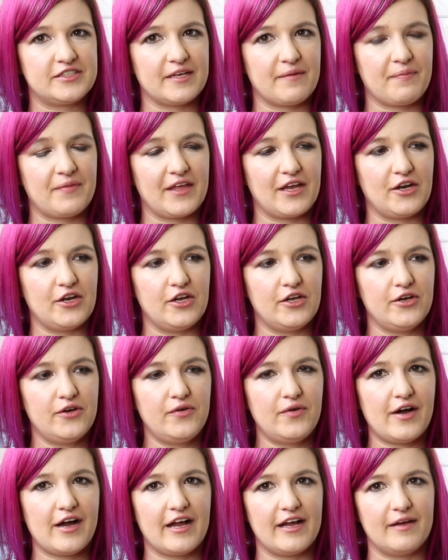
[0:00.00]
something
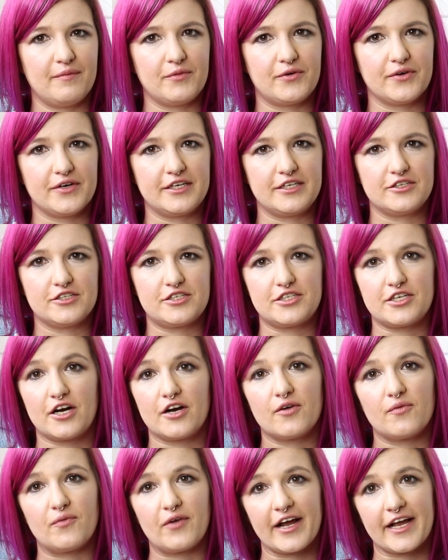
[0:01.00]
new. I am going to
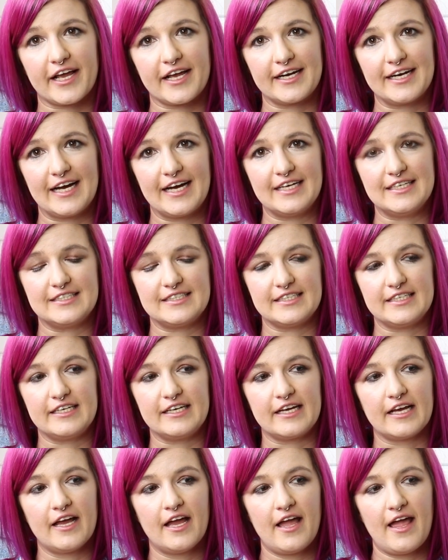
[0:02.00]
start
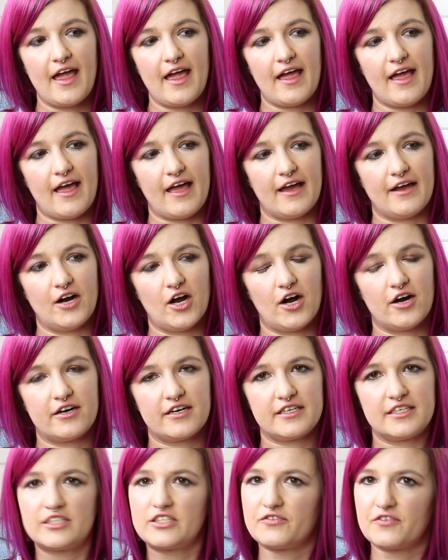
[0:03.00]
recognizing an
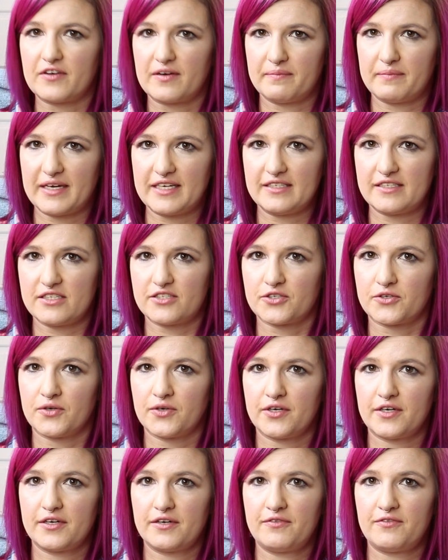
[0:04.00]
artist from my
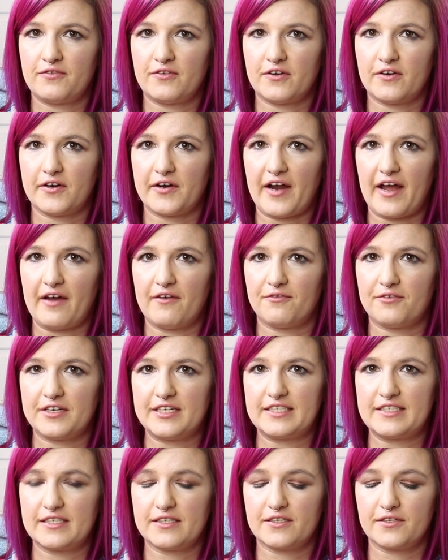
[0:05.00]
Discord for
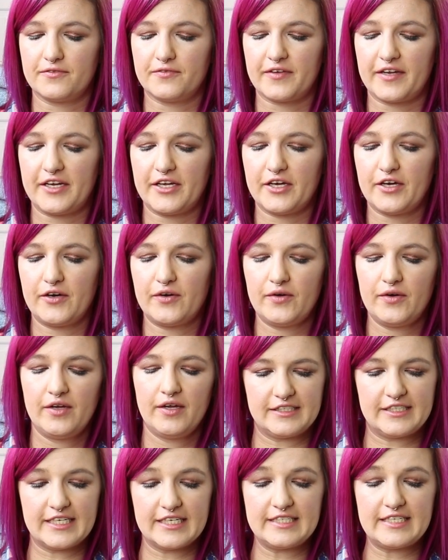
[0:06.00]
every single video.
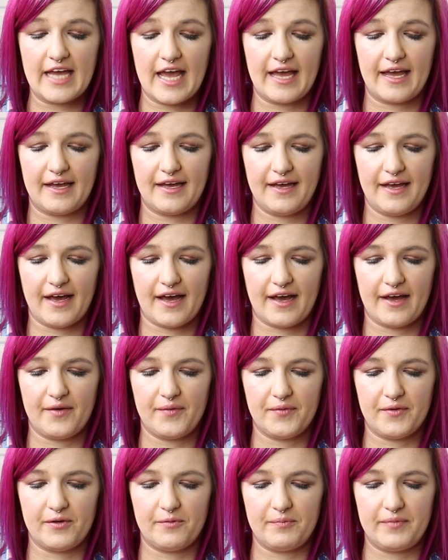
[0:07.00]
Today I
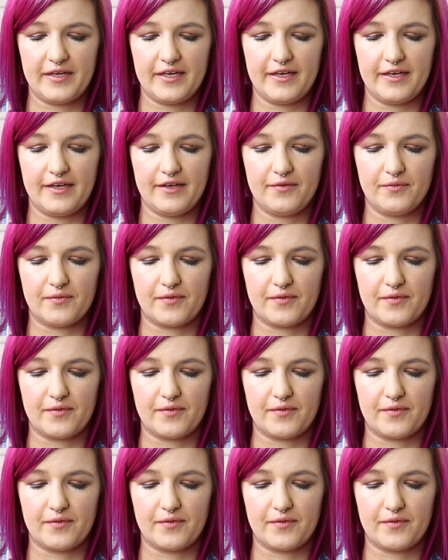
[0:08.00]
will be